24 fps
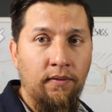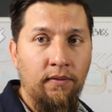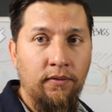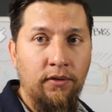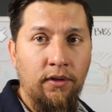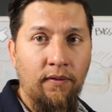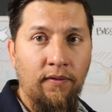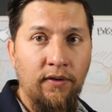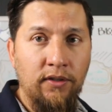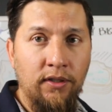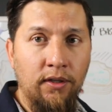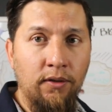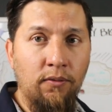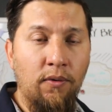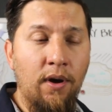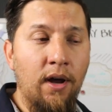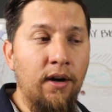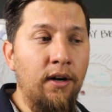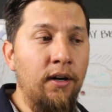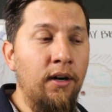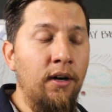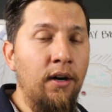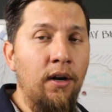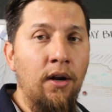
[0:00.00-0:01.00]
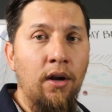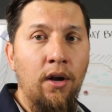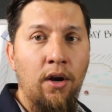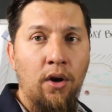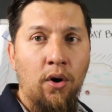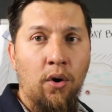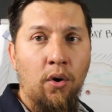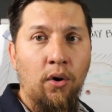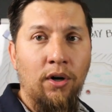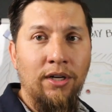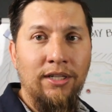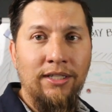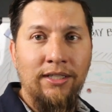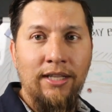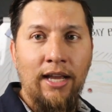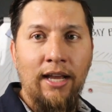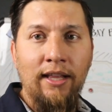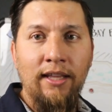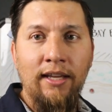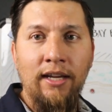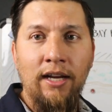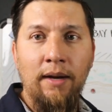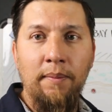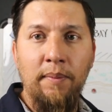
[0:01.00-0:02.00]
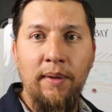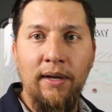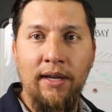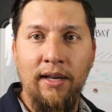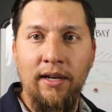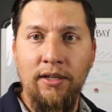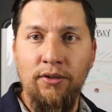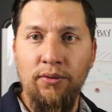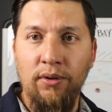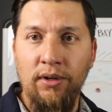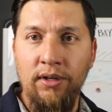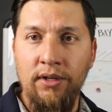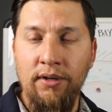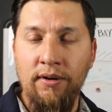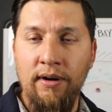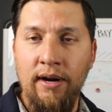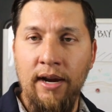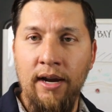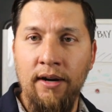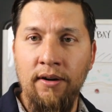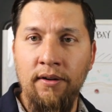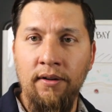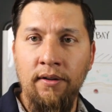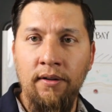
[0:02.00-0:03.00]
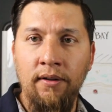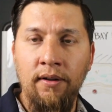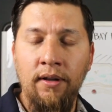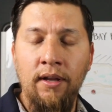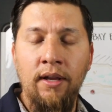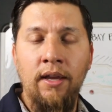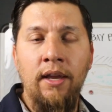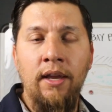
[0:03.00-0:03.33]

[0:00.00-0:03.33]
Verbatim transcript: surface of the water or slightly up, like at a 20 degree angle.